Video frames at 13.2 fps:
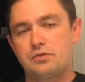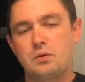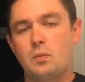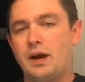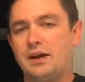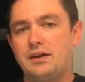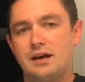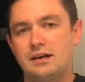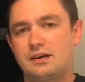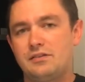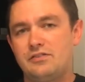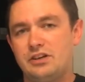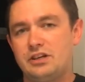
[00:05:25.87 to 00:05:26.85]
white dot
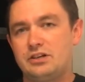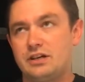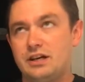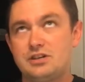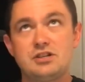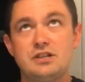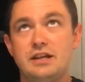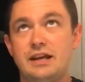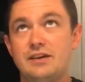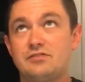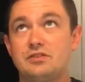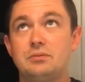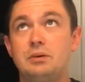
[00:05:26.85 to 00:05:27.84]
configuration that
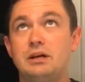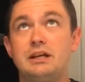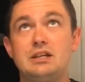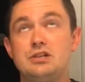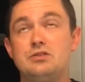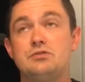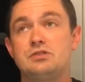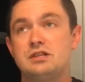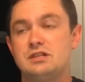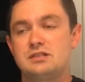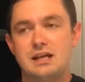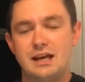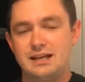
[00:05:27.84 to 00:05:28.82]
everybody
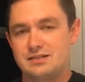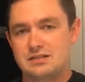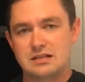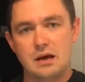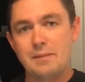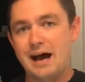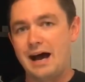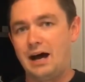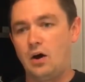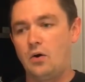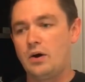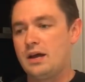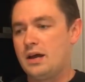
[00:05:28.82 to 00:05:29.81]
uses that is
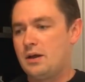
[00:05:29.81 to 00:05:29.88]
somehow